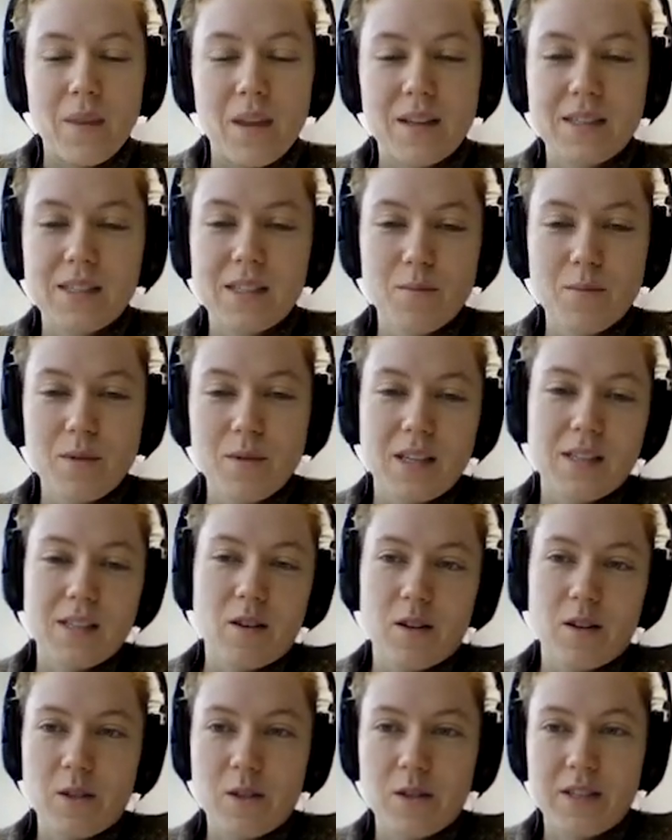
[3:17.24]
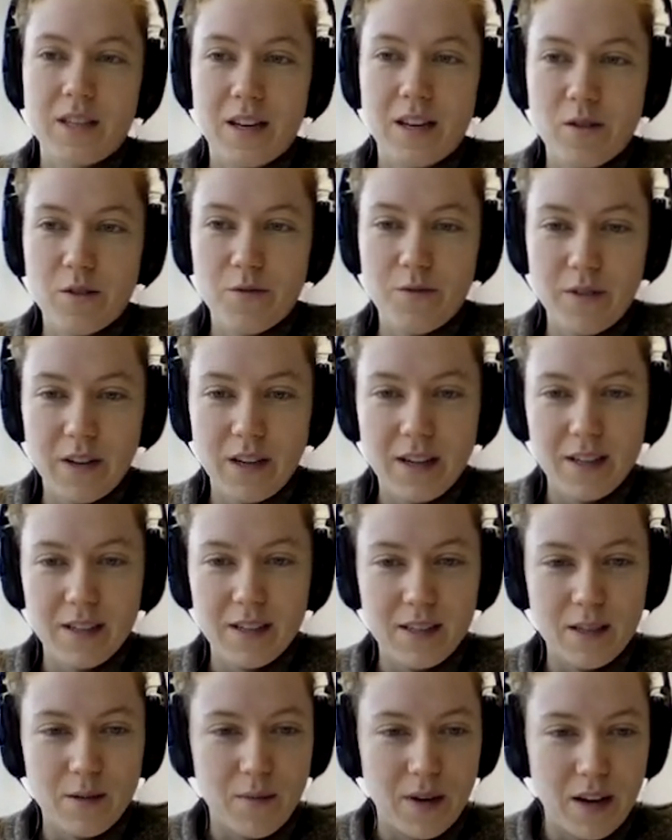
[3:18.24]
And simsars are also central
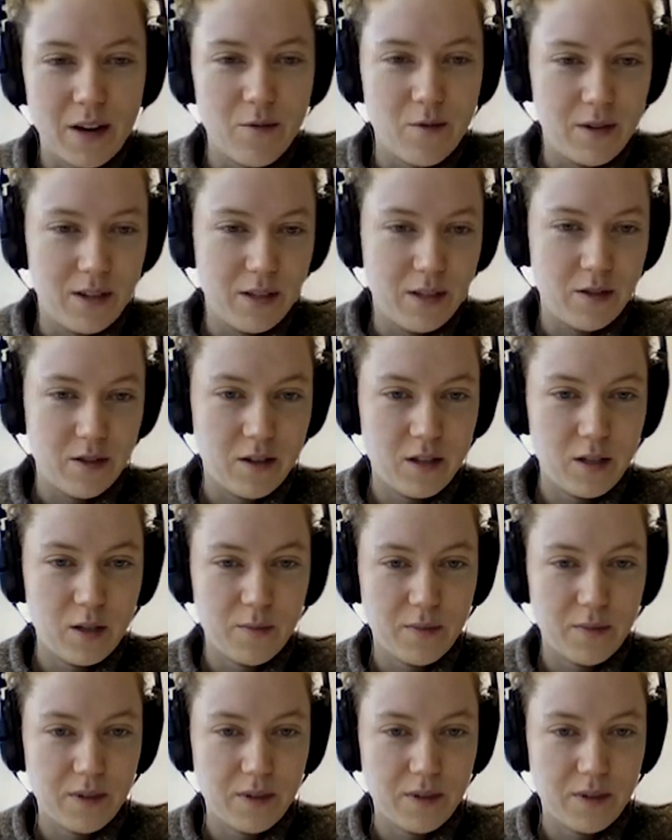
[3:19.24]
figures in my research,